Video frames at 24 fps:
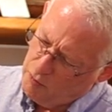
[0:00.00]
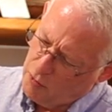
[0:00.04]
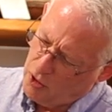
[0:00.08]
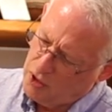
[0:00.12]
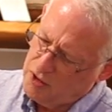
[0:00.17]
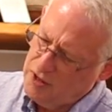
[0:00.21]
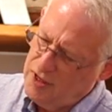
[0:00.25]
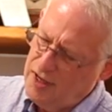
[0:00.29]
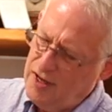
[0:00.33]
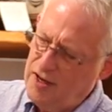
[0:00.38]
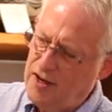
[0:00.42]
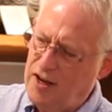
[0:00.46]

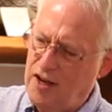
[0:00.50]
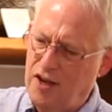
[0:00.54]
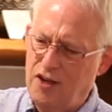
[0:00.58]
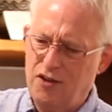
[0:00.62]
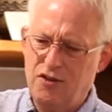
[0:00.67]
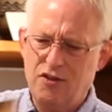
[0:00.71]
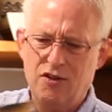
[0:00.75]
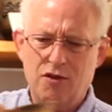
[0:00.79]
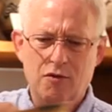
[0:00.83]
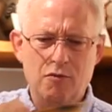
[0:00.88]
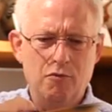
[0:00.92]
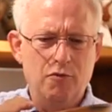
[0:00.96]

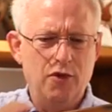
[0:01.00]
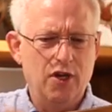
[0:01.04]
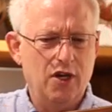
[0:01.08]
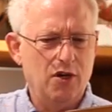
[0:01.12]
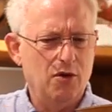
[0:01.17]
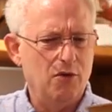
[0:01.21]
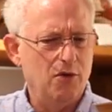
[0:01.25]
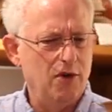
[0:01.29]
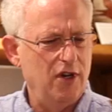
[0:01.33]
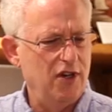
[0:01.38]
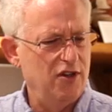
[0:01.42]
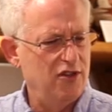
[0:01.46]
Martinez
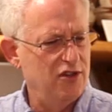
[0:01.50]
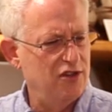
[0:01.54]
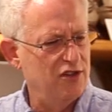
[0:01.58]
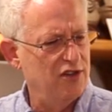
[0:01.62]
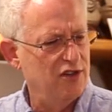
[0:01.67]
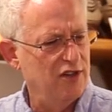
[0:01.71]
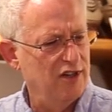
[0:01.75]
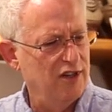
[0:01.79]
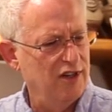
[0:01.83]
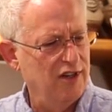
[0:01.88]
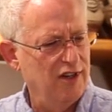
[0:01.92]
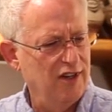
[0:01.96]
Picuris.